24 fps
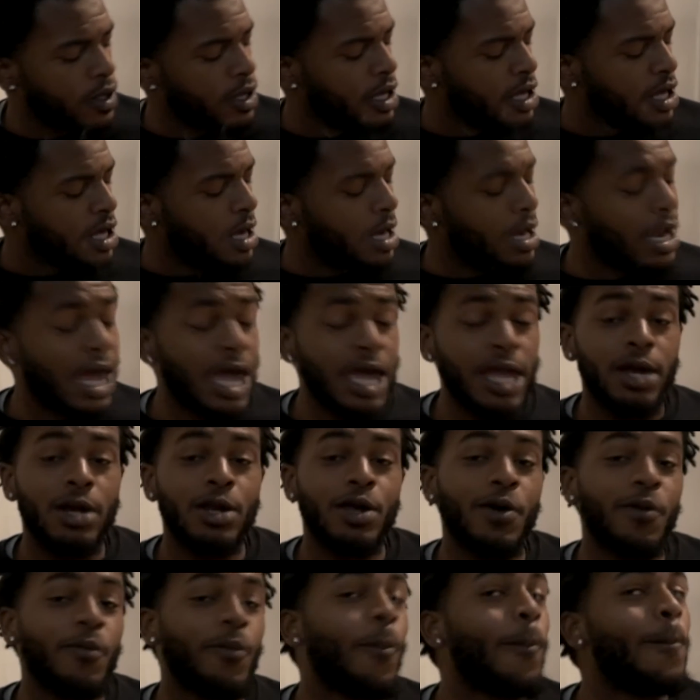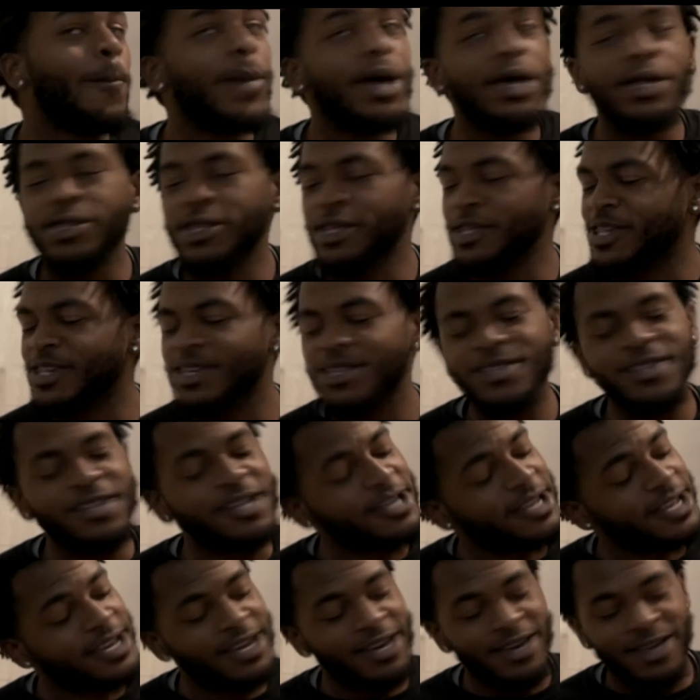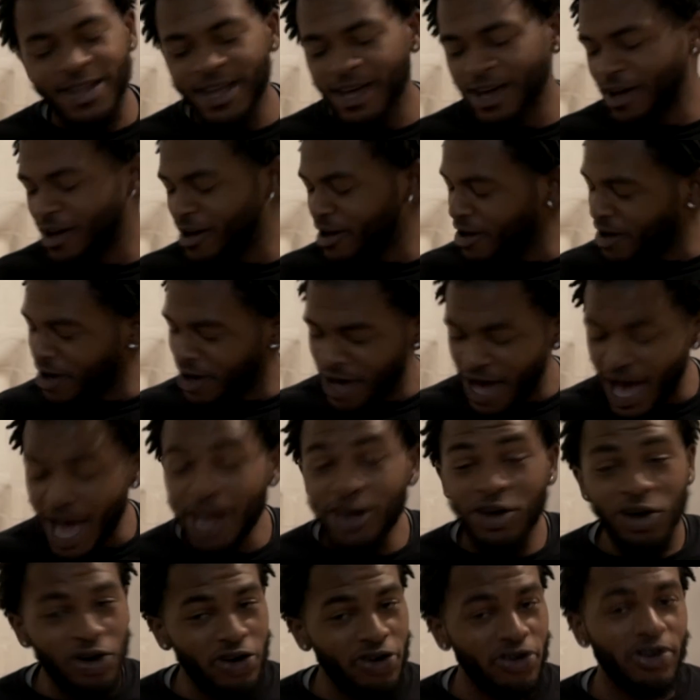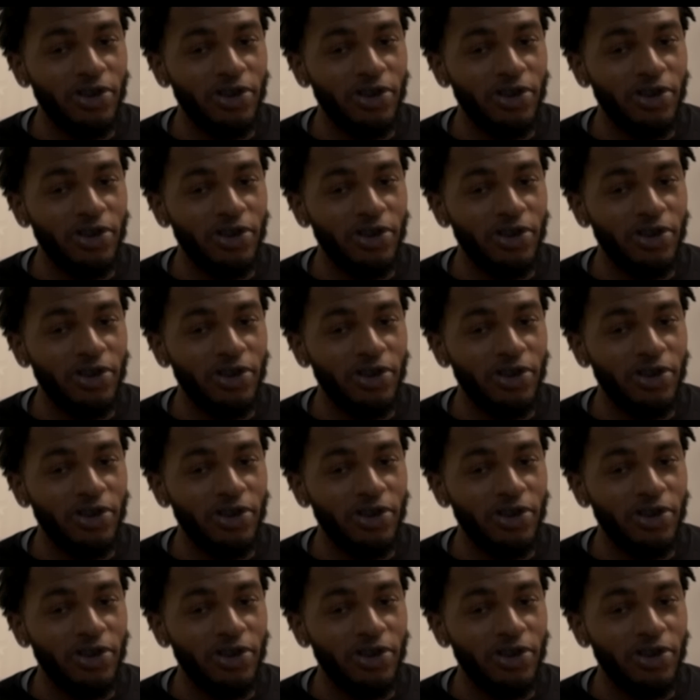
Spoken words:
And I ended up messaging the nigga like, oh, I know,